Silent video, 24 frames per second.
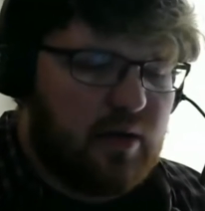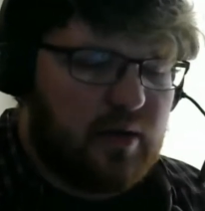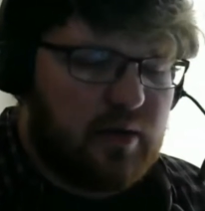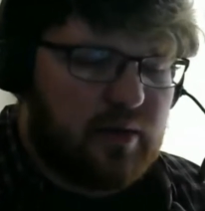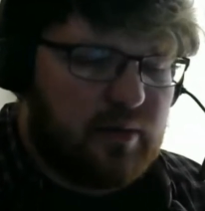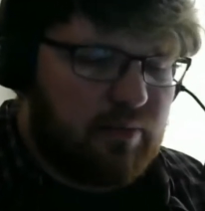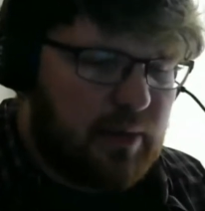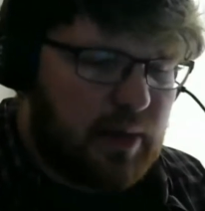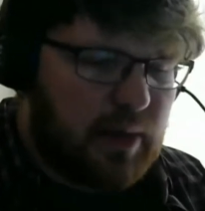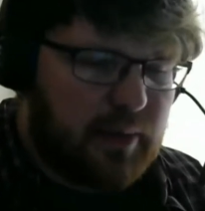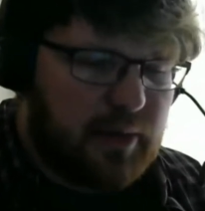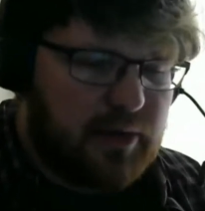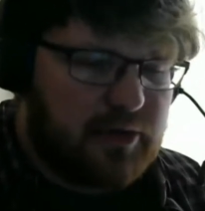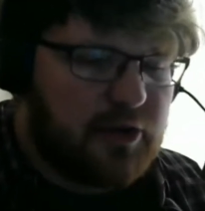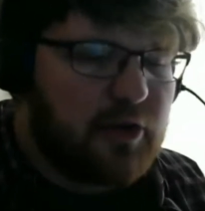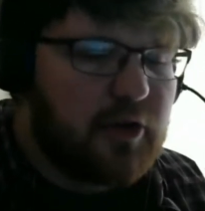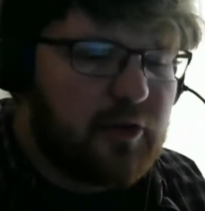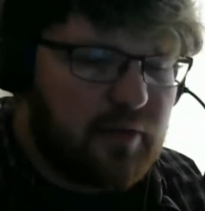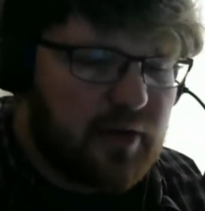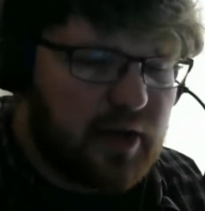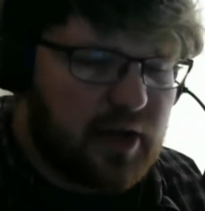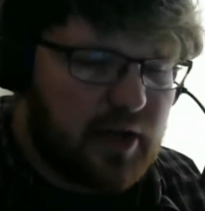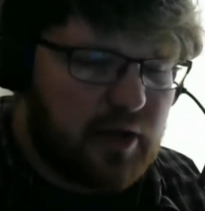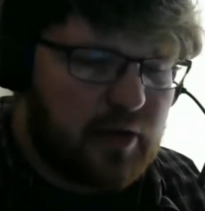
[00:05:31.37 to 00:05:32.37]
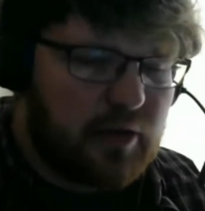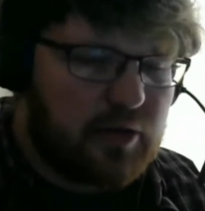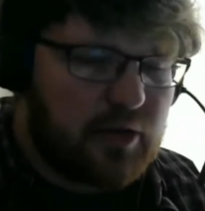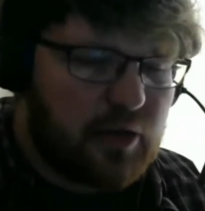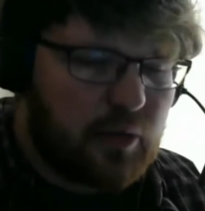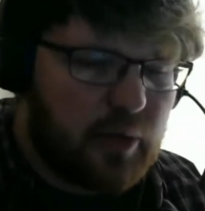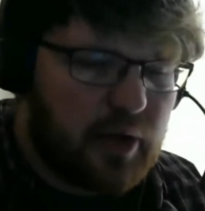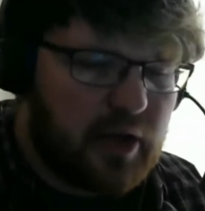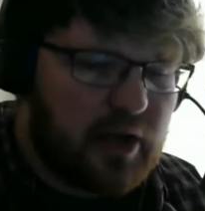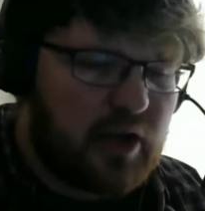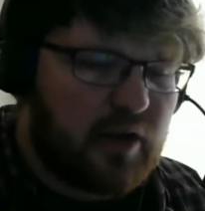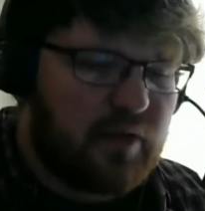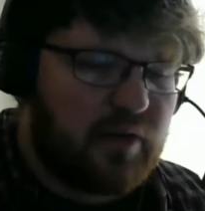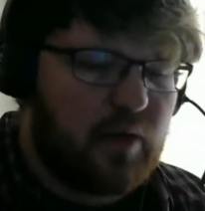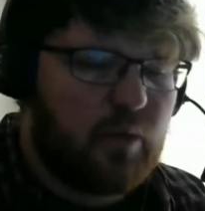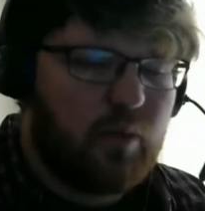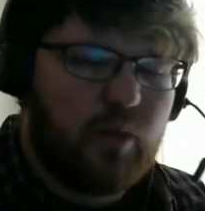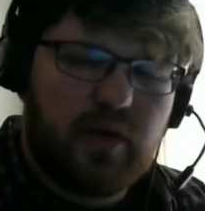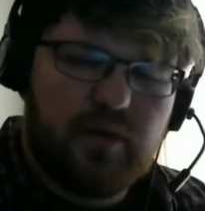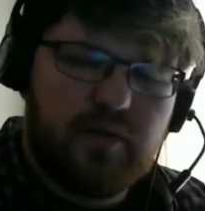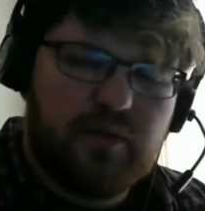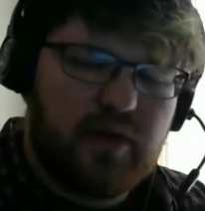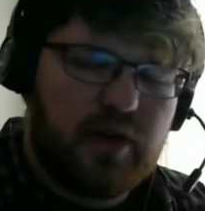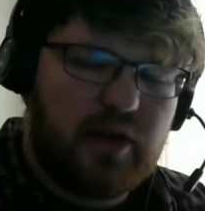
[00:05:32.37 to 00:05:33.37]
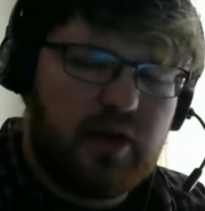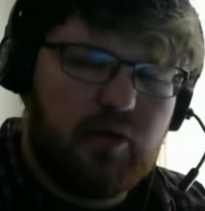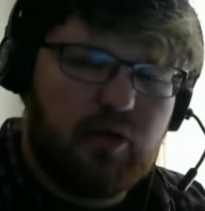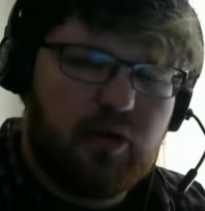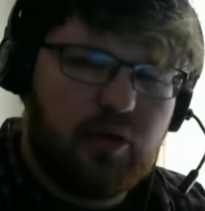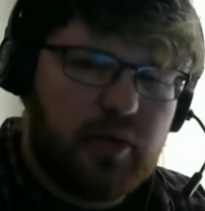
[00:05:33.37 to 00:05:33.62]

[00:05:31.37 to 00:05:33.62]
maybe two videos a week and then one video a